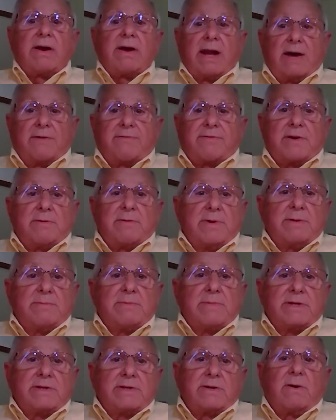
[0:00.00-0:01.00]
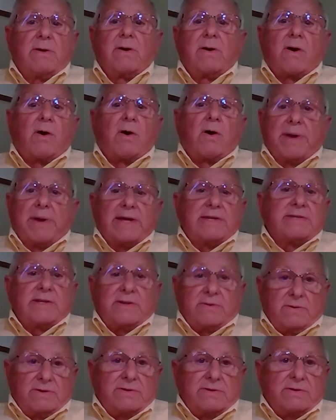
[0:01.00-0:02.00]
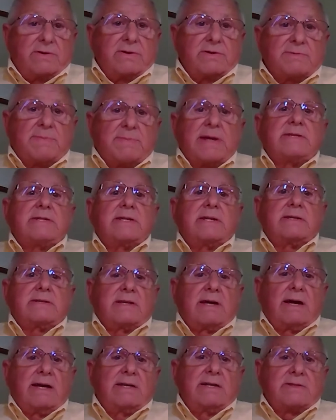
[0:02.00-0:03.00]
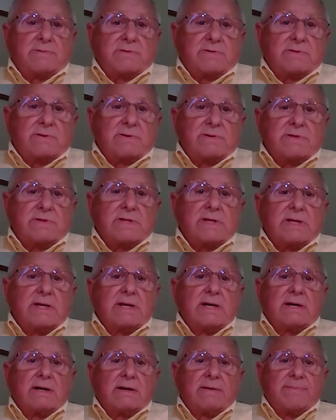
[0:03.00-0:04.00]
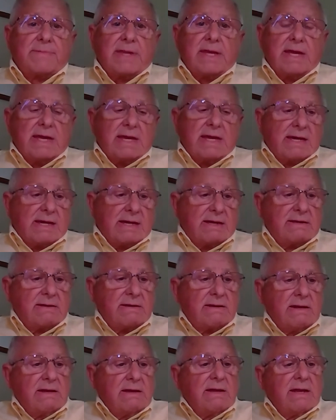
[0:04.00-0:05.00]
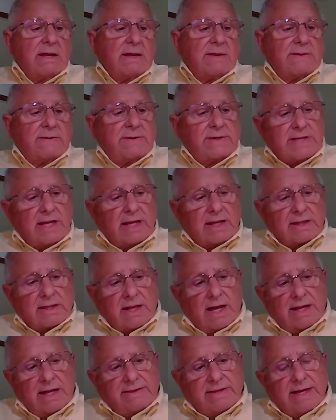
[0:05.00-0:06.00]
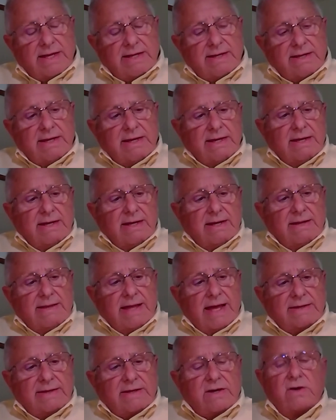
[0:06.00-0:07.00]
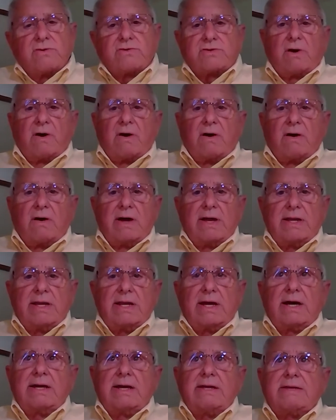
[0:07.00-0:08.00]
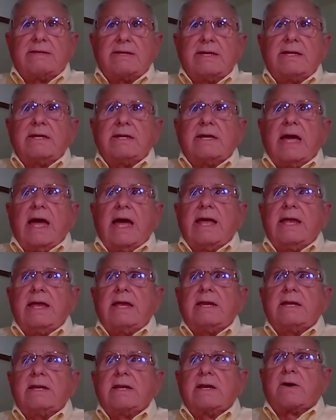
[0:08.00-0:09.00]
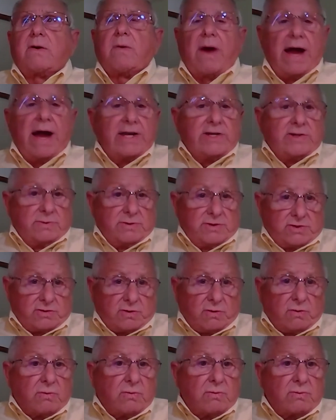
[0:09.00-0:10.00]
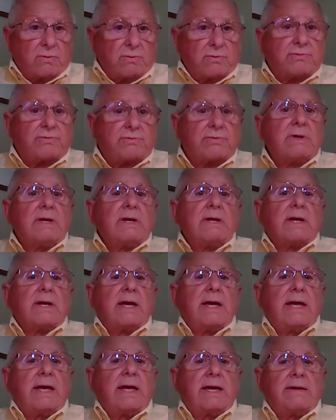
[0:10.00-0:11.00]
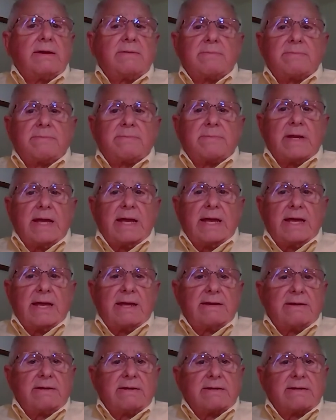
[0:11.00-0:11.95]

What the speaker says: strong enough commitment to what I'll call basic research, basic science research. And there is a lot that goes on, I think, in the graduate schools, and